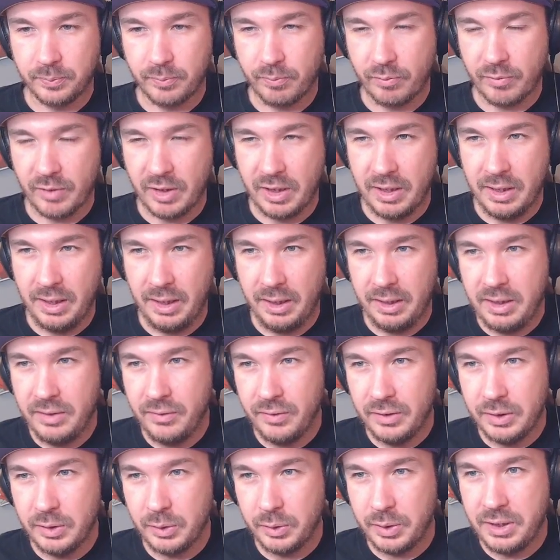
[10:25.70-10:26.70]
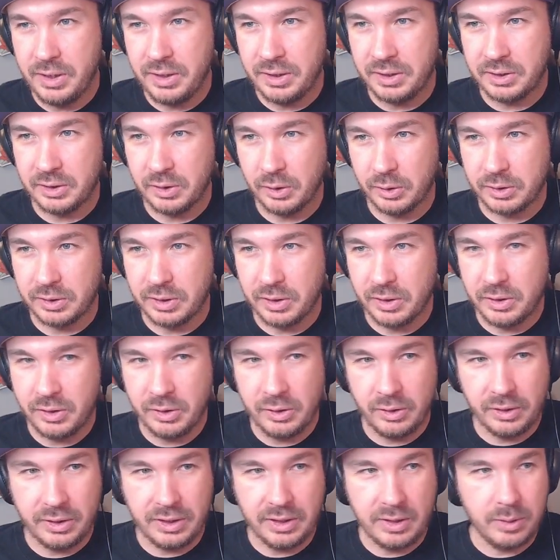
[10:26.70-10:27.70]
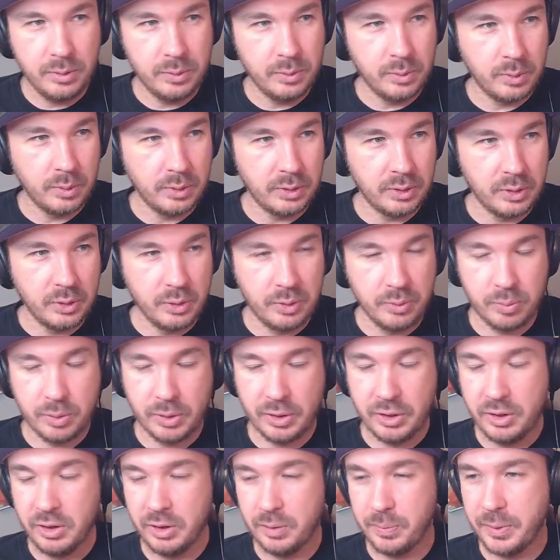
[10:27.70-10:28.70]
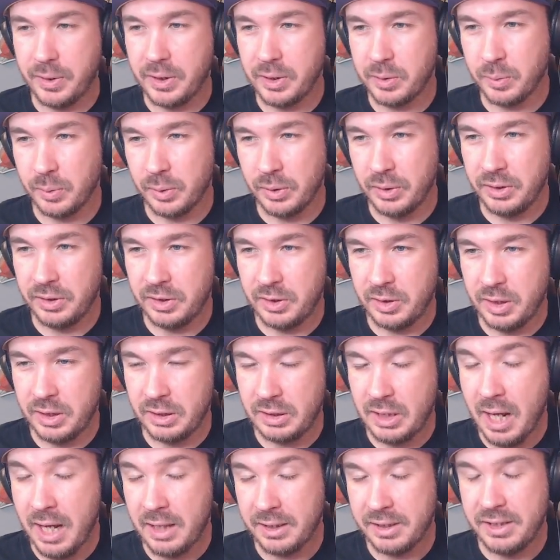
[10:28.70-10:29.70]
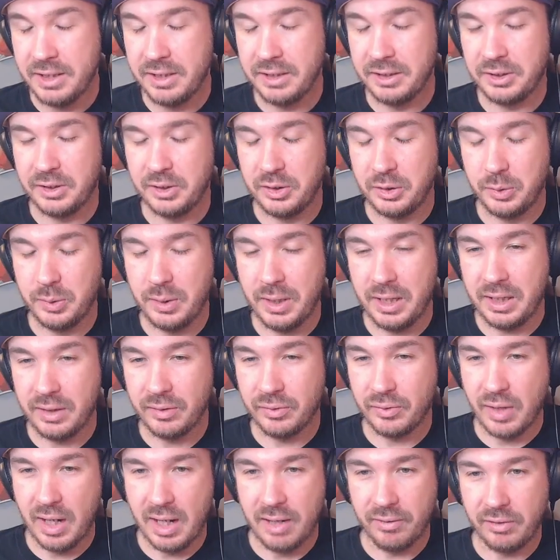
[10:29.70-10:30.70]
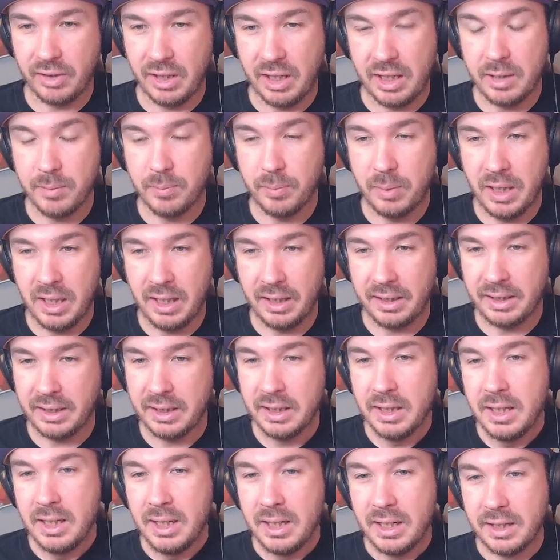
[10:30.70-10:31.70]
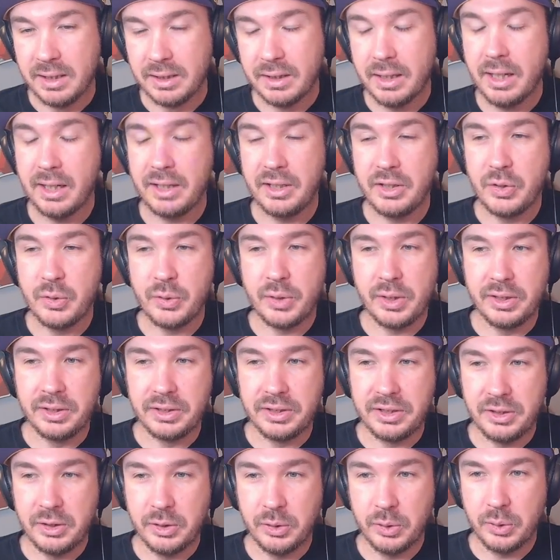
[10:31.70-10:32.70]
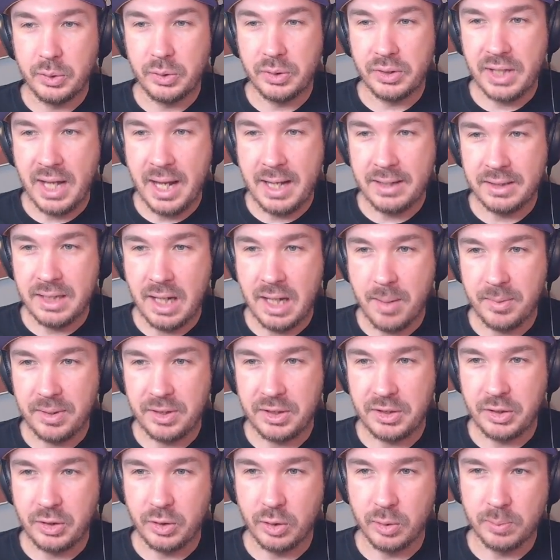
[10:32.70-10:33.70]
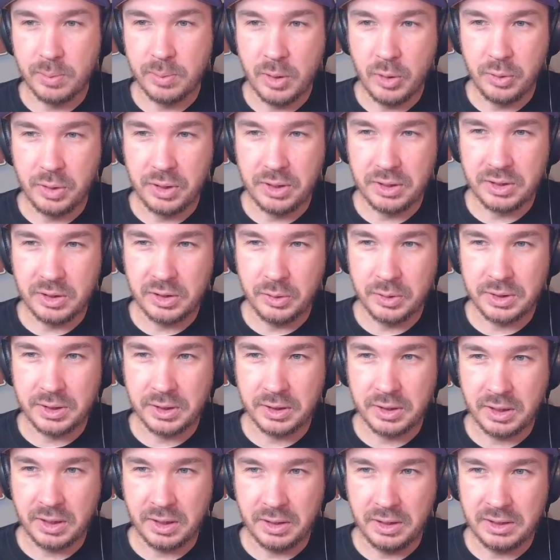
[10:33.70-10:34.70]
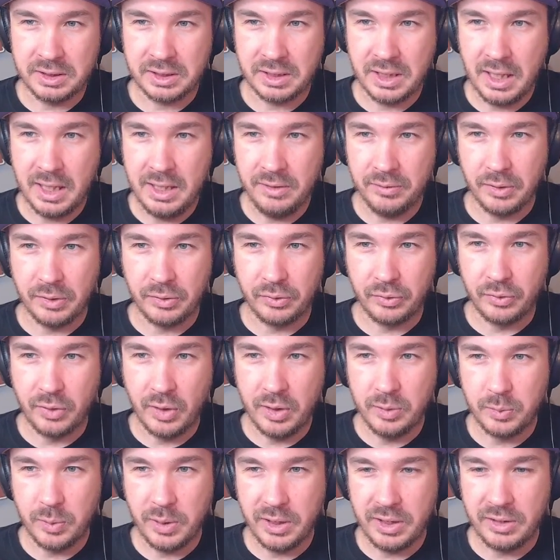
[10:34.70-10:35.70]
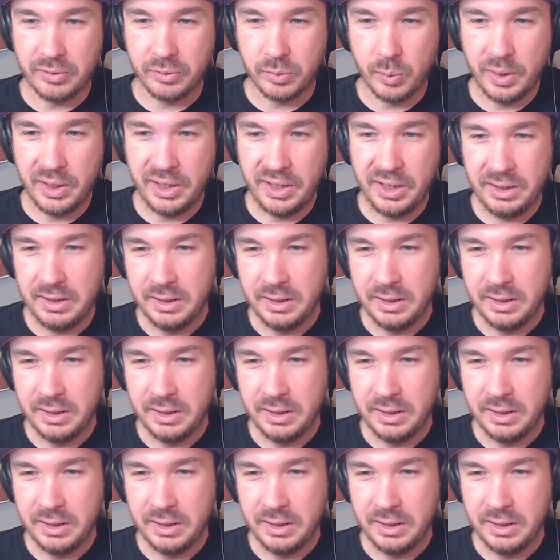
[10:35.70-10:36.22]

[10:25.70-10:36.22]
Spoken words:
And even though he starts at 30, we're doing pretty good because we're attacking into a 5k body, and then you can deal that damage to your opponent. So it's kind of a fun way of winning.